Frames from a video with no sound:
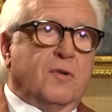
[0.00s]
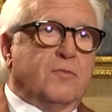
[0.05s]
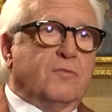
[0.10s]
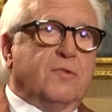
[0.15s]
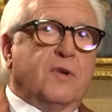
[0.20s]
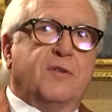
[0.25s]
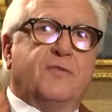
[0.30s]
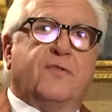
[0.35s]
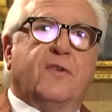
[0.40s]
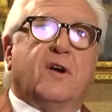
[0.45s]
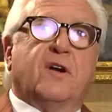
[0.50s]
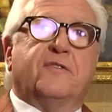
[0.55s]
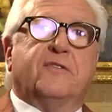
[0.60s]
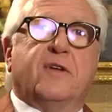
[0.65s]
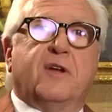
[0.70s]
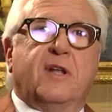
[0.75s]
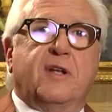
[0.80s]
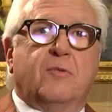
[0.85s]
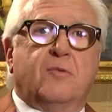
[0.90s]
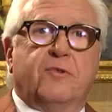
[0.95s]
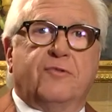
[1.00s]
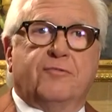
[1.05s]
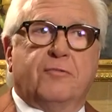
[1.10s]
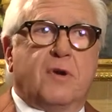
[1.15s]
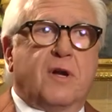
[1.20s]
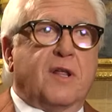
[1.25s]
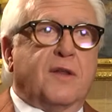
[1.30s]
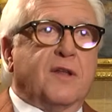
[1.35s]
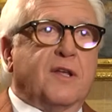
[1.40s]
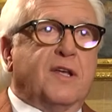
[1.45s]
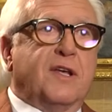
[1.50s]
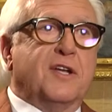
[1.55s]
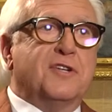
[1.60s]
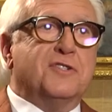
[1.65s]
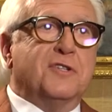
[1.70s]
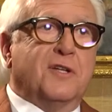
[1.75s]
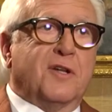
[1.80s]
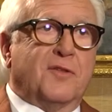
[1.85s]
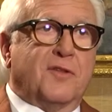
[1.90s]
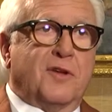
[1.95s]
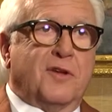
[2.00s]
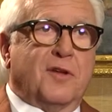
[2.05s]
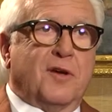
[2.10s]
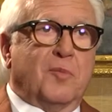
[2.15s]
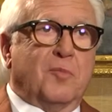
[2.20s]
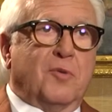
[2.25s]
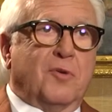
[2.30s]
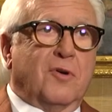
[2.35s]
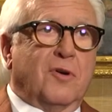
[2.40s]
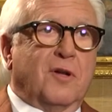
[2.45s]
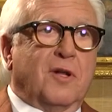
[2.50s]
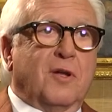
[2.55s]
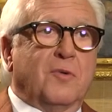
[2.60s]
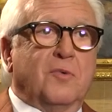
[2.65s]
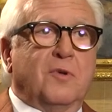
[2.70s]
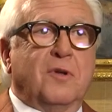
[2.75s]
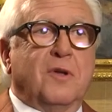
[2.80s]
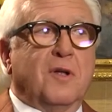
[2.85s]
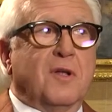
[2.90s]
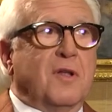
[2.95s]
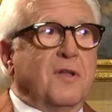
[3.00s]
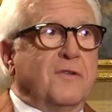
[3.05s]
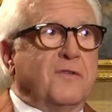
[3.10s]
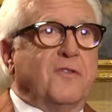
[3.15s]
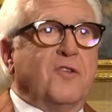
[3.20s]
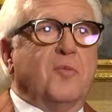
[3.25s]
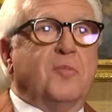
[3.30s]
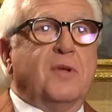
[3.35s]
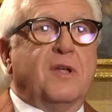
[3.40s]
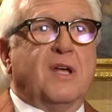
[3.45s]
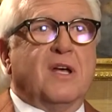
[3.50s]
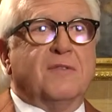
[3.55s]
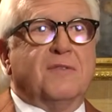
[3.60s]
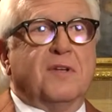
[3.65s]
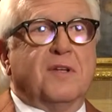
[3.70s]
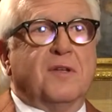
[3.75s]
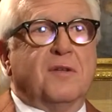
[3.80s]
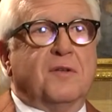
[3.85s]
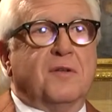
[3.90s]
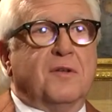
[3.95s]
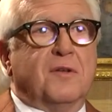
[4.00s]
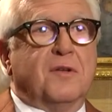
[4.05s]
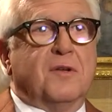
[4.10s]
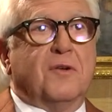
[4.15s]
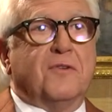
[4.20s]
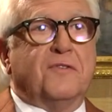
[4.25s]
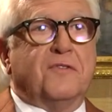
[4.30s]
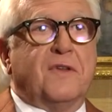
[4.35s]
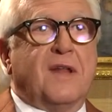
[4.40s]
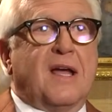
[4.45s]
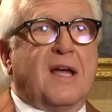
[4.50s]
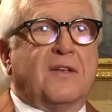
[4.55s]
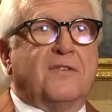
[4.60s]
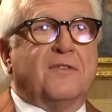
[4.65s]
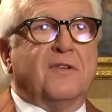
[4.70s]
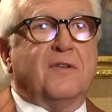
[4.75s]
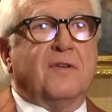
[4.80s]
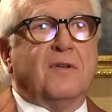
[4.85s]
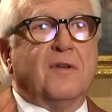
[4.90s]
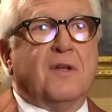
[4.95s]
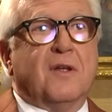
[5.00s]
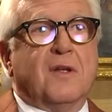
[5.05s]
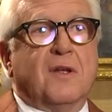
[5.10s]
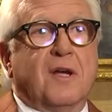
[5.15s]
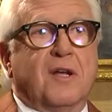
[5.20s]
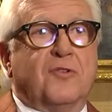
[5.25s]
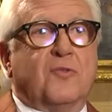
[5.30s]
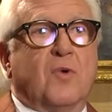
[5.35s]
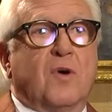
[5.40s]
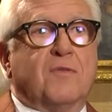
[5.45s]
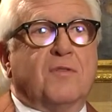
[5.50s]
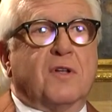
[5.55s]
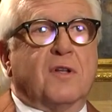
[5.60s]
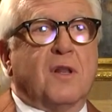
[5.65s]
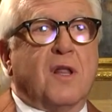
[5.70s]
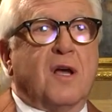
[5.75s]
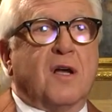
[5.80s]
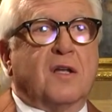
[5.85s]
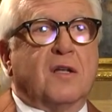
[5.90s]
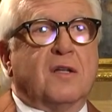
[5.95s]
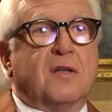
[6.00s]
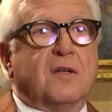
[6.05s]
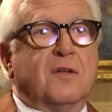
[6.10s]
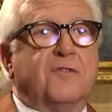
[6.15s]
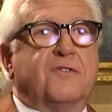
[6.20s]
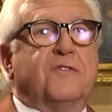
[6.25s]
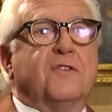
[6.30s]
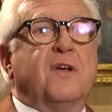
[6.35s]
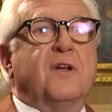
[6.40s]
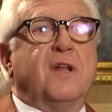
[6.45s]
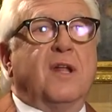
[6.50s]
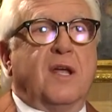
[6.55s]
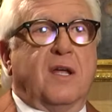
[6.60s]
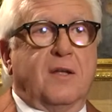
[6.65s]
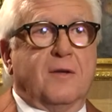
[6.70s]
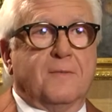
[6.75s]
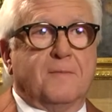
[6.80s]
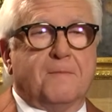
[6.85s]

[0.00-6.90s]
Redd Foxx said he was running the kitchen at the Dunbar, and they would still be having, you know, snacks at, at 12 o'clock Sunday.